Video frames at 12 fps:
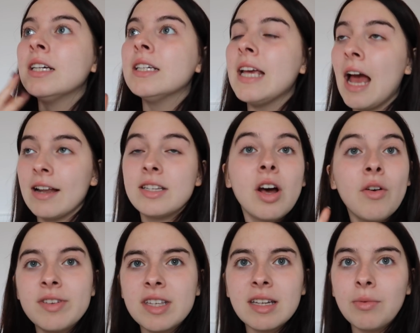yeah,
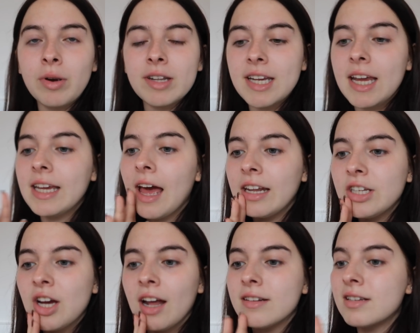obviously don't want to take any
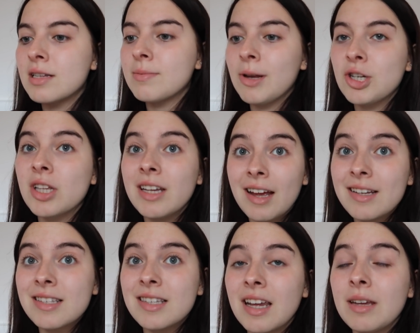chances, especially
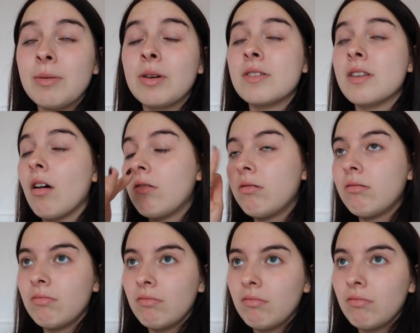yesterday, because oh,